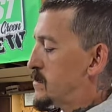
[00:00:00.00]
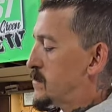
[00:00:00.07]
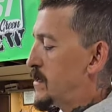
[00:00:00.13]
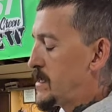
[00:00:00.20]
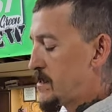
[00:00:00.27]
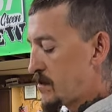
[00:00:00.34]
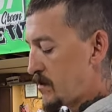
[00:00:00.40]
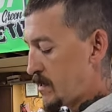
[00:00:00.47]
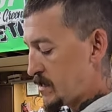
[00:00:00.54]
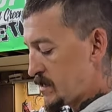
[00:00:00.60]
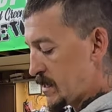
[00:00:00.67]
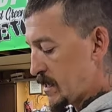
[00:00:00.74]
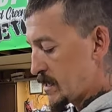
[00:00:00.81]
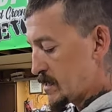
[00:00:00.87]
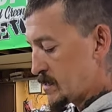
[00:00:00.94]

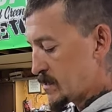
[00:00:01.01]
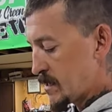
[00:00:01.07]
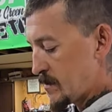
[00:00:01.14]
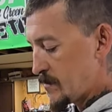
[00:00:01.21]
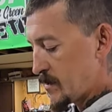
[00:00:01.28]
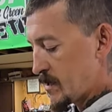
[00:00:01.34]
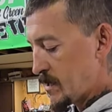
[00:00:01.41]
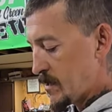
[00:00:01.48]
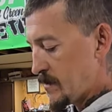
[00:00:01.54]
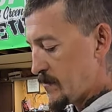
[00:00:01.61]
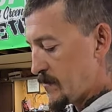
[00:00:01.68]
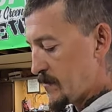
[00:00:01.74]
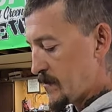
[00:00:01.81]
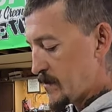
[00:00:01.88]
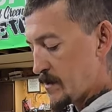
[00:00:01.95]
3/32, I believe,